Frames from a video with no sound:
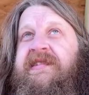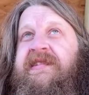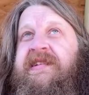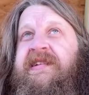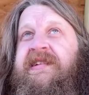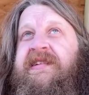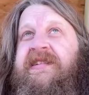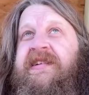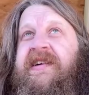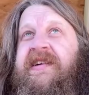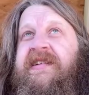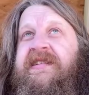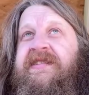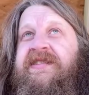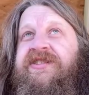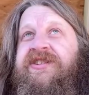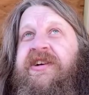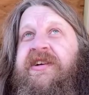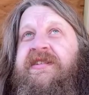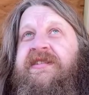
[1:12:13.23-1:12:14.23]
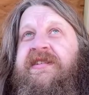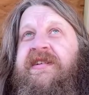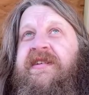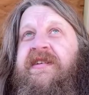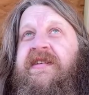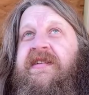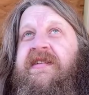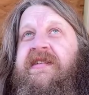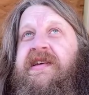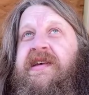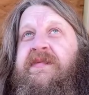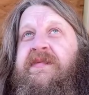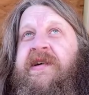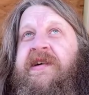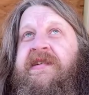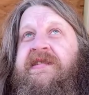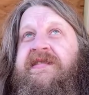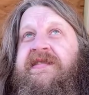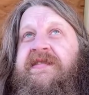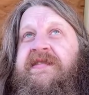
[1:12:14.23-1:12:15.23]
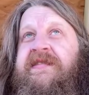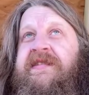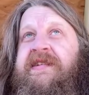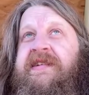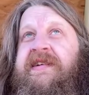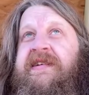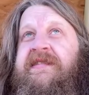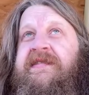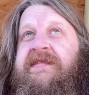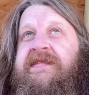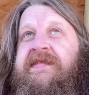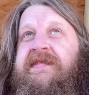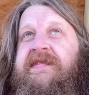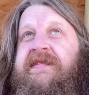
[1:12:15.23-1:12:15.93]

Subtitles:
He's got his Jason hockey mask on now.